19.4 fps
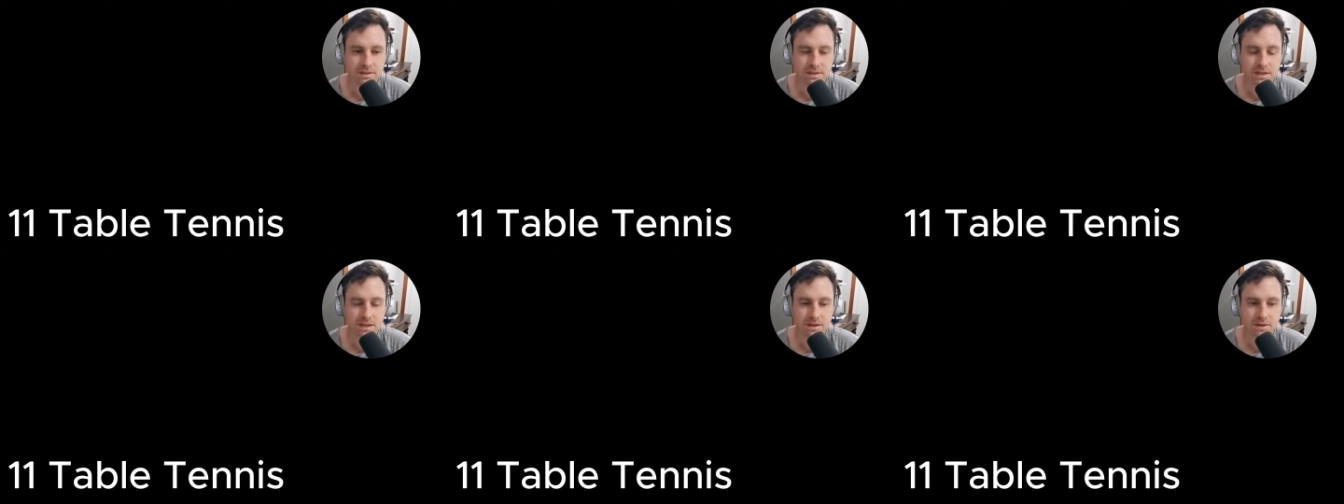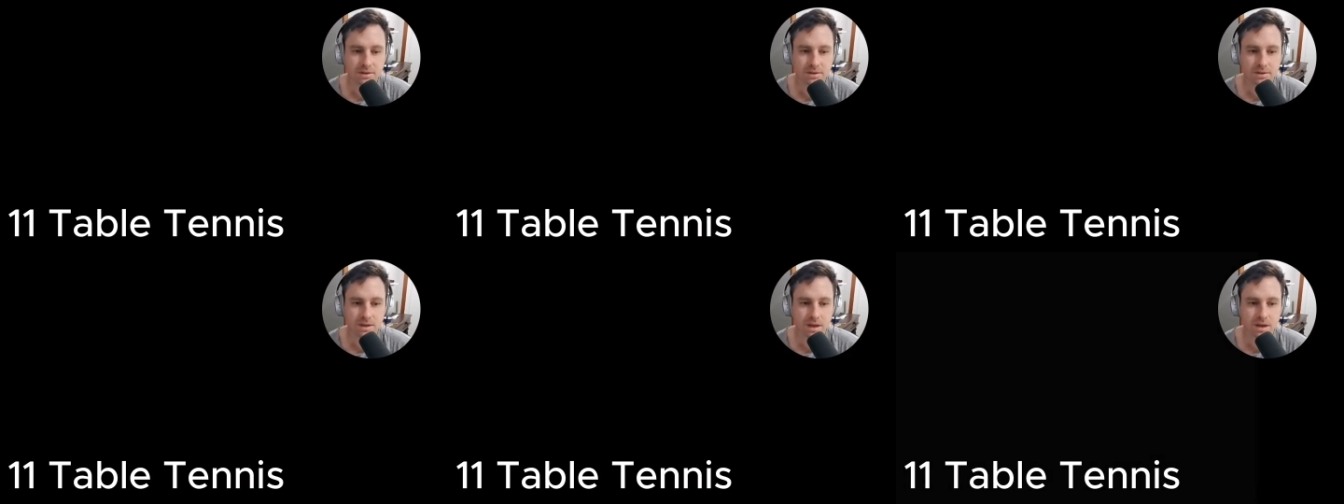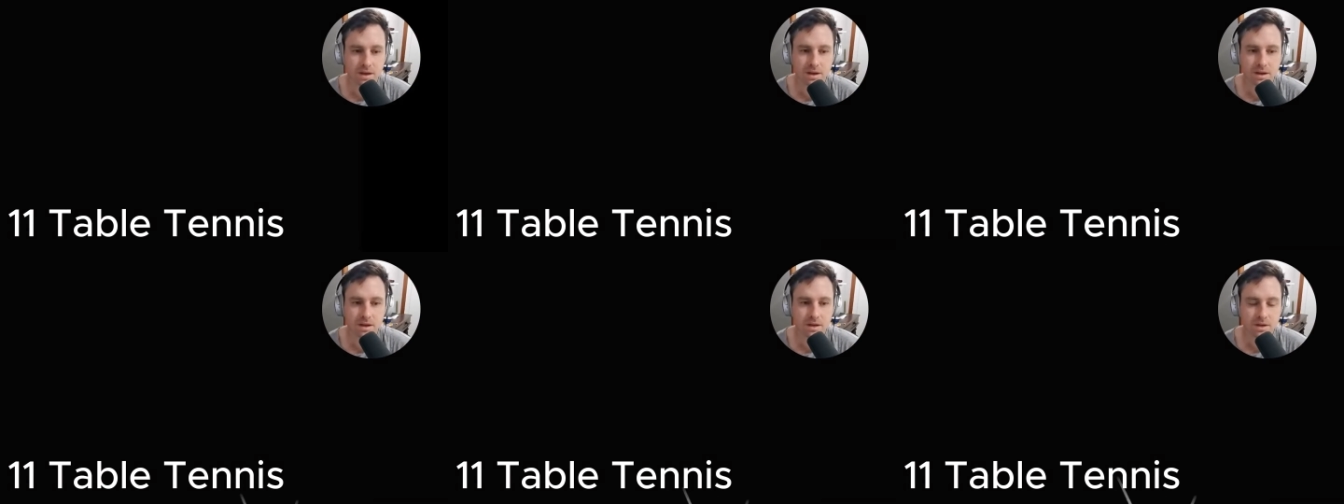here or
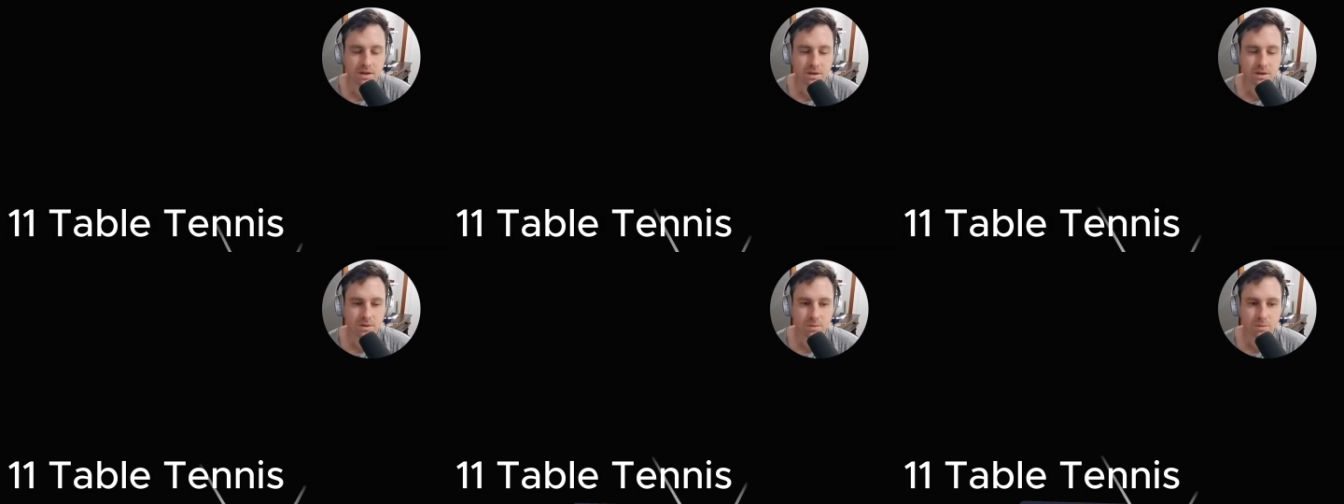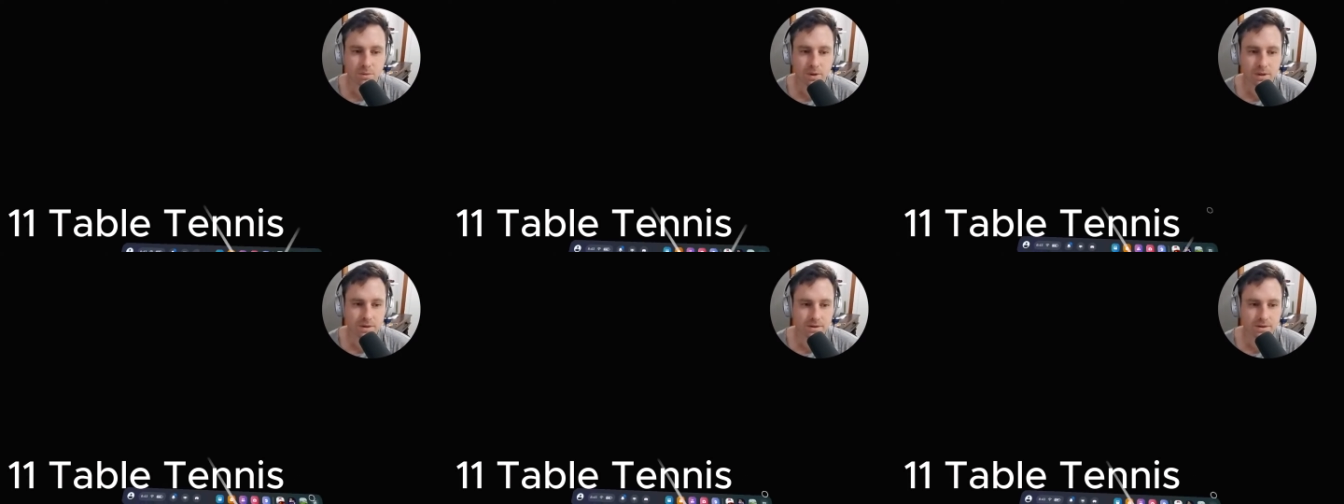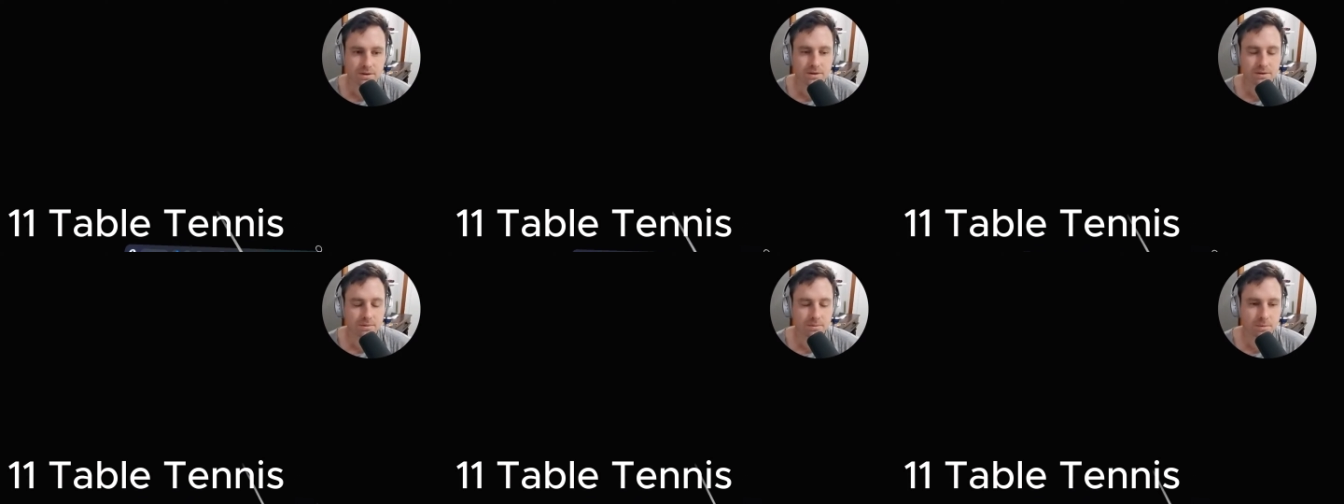there,
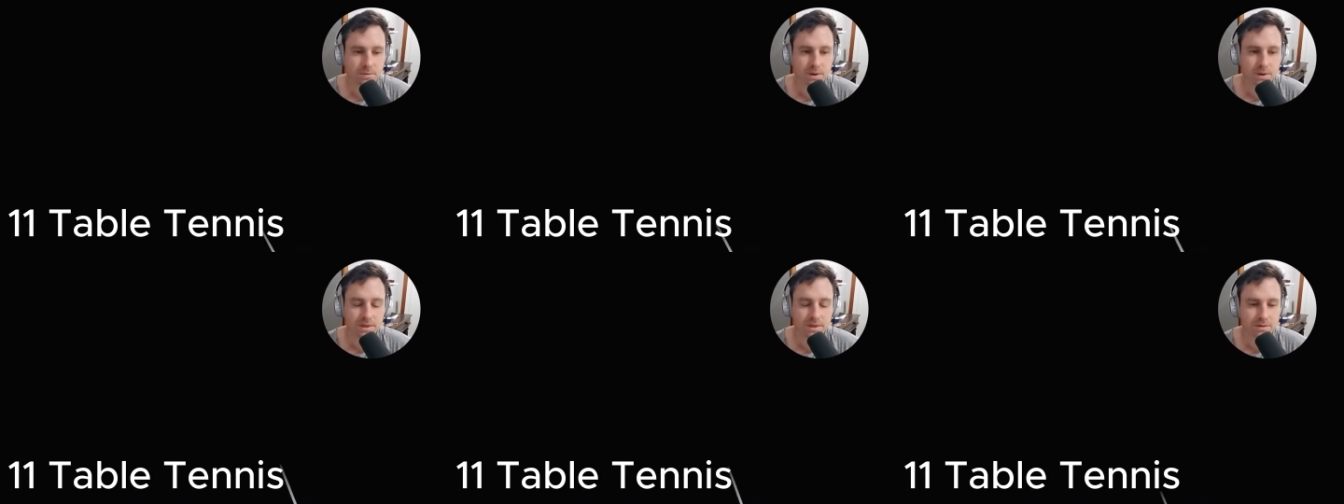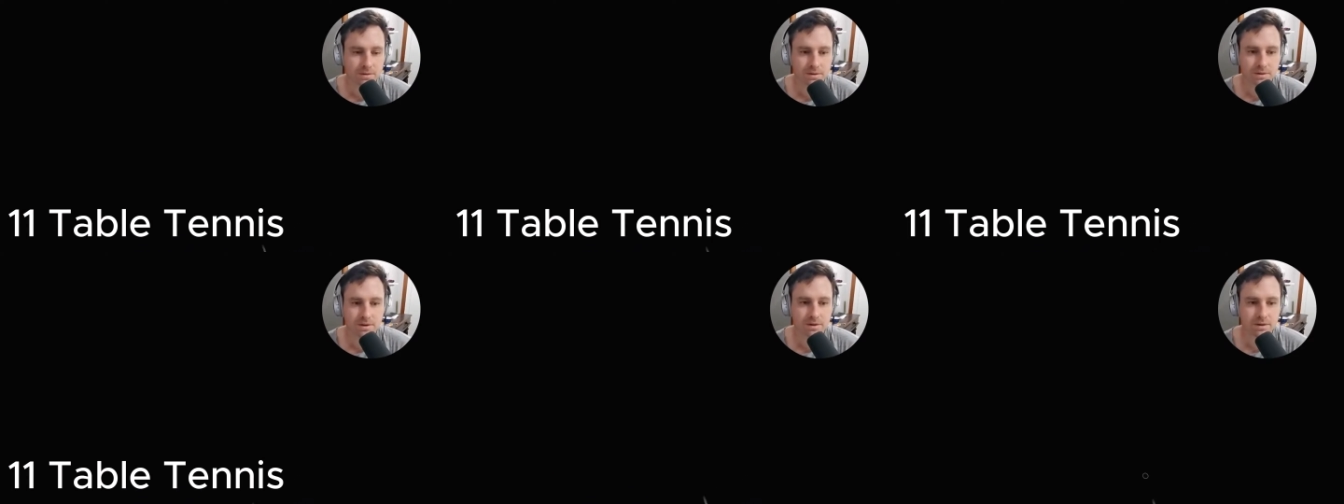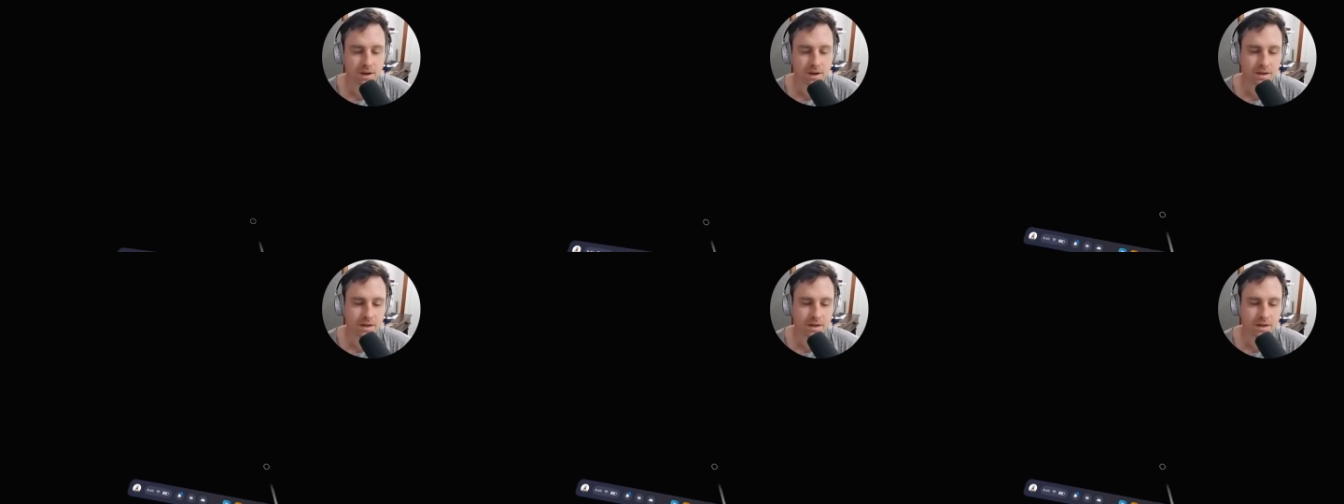whether I